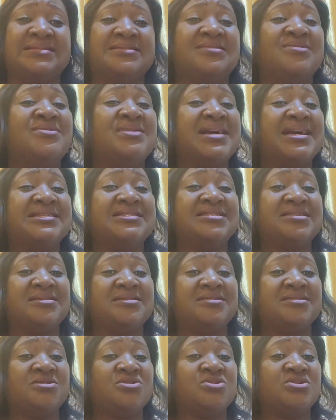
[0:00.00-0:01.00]
as long as
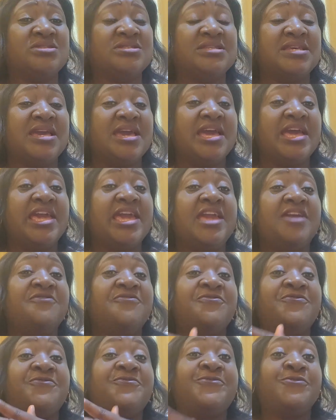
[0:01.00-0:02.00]
she's not a
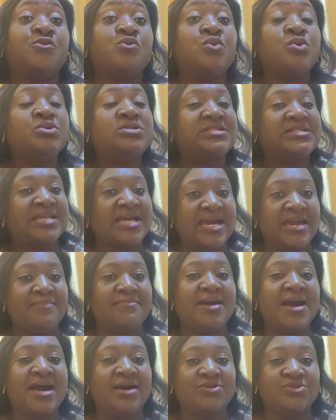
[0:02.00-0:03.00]

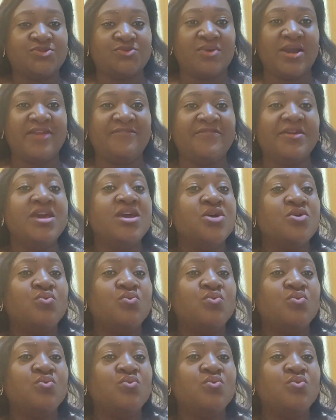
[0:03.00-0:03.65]
full-time housewife,